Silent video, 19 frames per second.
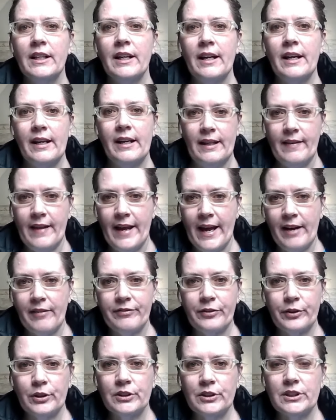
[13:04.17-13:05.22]
in that
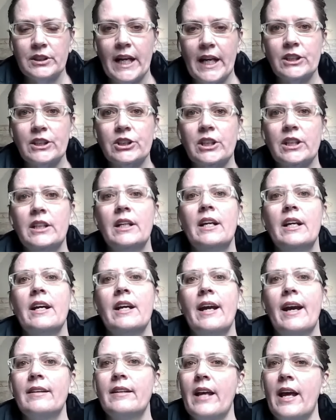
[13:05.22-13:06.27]
first section.
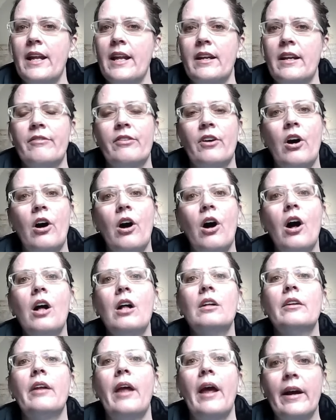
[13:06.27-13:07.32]
And then if
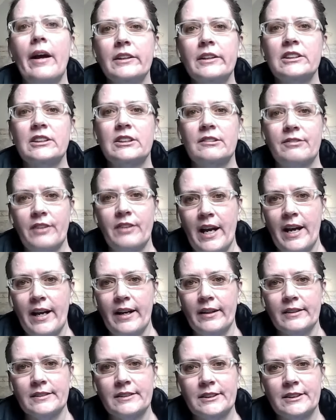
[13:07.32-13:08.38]
all else
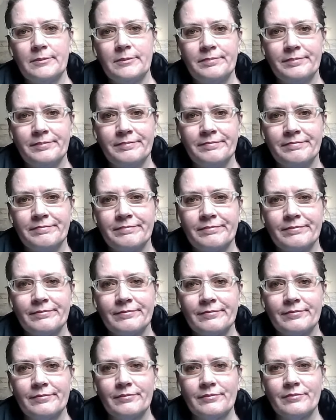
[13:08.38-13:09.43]
fails,
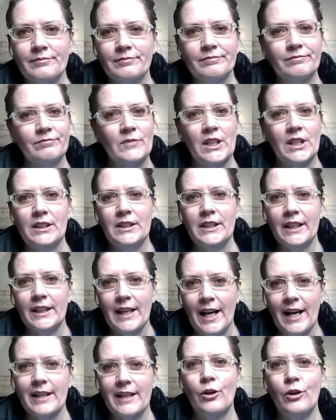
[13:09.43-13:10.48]
you
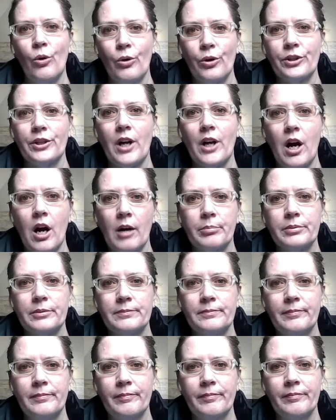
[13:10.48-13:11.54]
got to cord up.
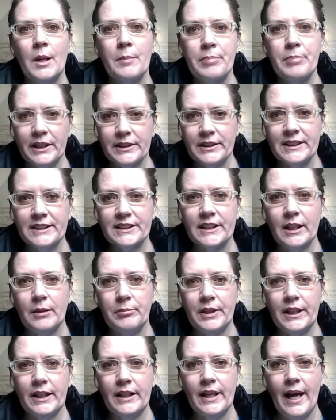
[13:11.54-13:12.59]
But this can
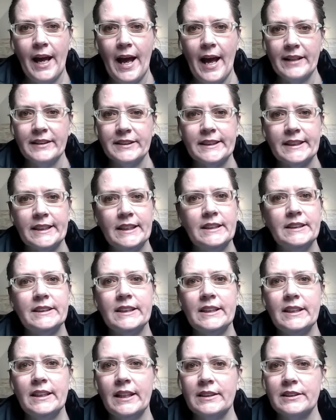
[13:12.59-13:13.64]
be as
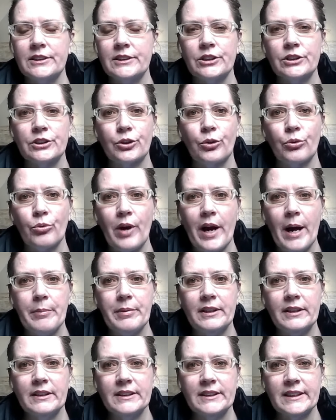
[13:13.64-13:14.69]
easy as just
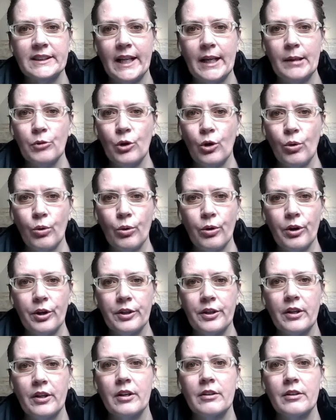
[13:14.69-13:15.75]
grabbing the same
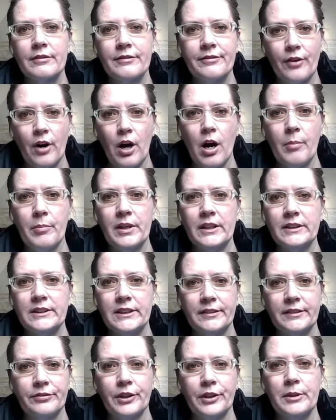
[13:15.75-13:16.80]
cord from a
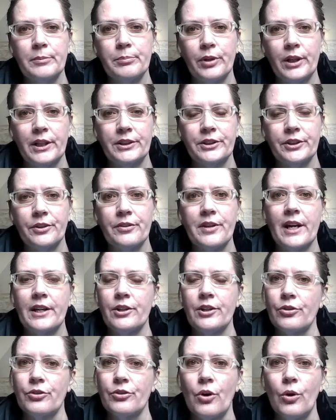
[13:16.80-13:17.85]
different printer that
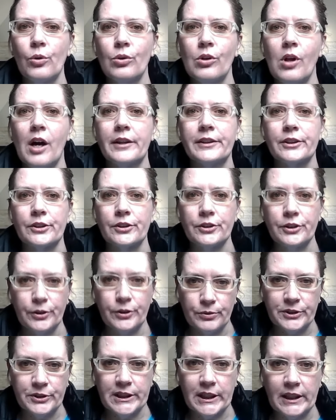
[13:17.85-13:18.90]
you're no longer
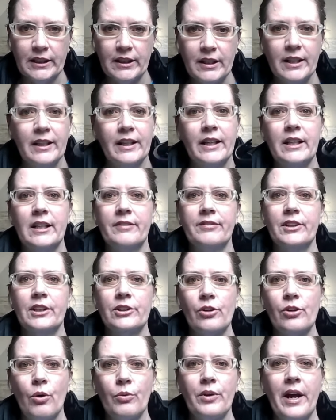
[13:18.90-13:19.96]
using. And if you
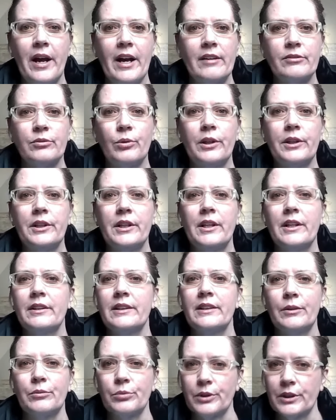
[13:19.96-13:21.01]
don't have one,
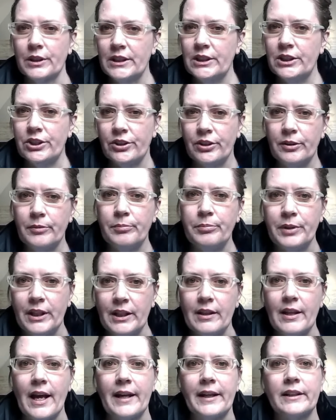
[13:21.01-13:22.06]
they really shouldn't be
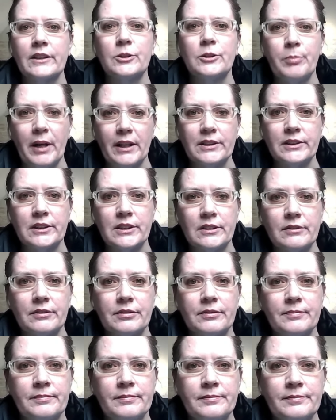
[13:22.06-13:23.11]
that expensive.
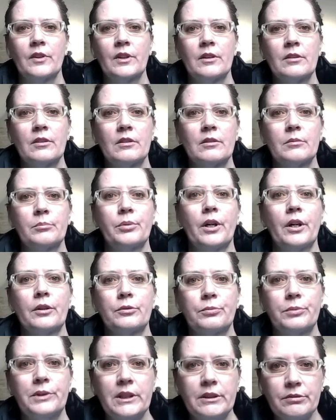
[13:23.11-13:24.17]
But
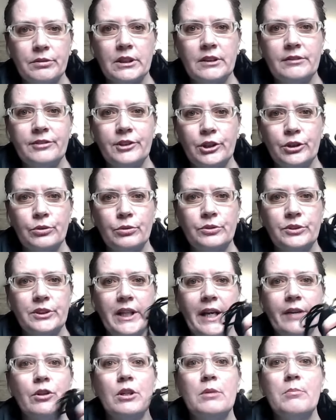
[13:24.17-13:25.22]
read reviews
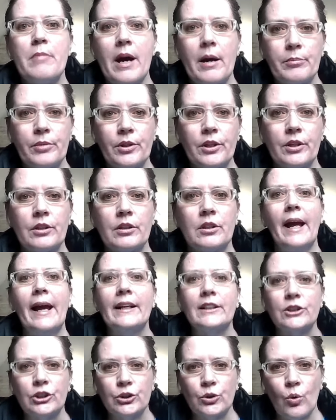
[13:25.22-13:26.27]
and remember,
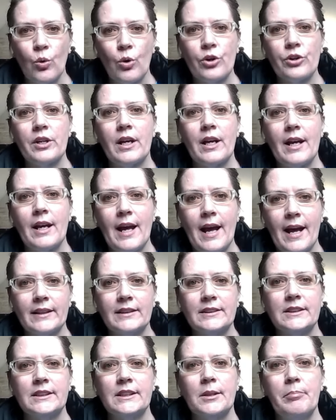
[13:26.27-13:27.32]
short
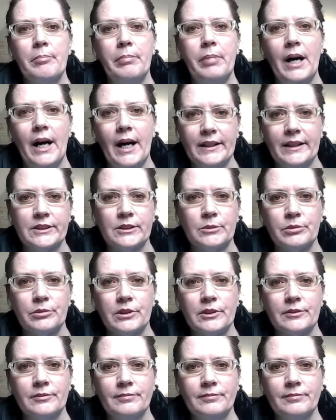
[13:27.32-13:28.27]
as possible.